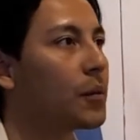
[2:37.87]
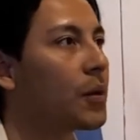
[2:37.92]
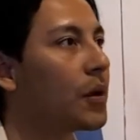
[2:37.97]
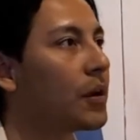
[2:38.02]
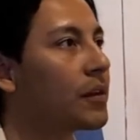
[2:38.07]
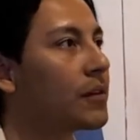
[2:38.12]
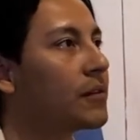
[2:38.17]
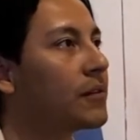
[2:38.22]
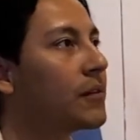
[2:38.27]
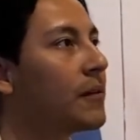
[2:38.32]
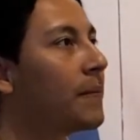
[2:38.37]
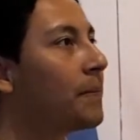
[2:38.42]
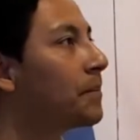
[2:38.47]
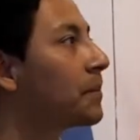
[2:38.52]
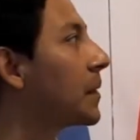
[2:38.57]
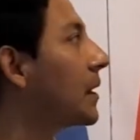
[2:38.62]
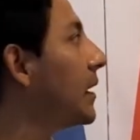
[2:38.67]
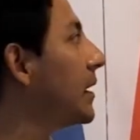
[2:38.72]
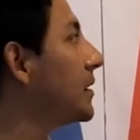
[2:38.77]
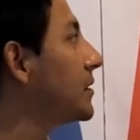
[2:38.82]
works.
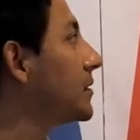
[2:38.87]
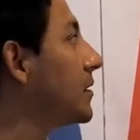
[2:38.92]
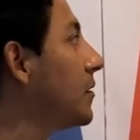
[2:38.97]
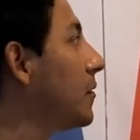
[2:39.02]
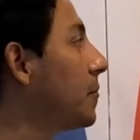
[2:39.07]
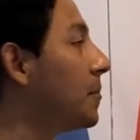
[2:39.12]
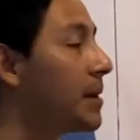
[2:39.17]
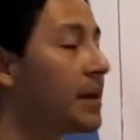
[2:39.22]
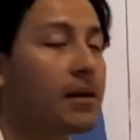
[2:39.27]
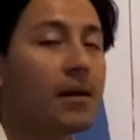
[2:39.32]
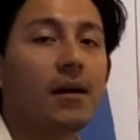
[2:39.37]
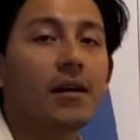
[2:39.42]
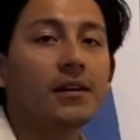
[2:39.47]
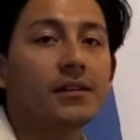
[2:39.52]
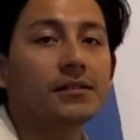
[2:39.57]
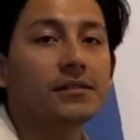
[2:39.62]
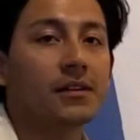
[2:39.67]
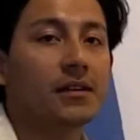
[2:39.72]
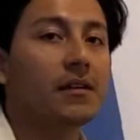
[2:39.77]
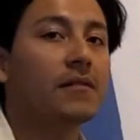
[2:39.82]
So
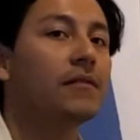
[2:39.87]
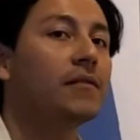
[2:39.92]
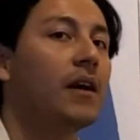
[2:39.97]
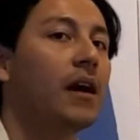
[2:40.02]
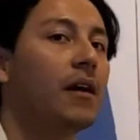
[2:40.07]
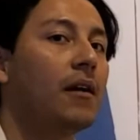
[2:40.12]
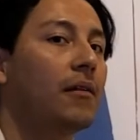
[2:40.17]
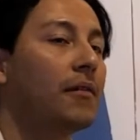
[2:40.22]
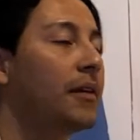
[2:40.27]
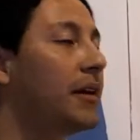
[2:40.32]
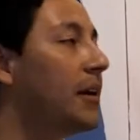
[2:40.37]
because of how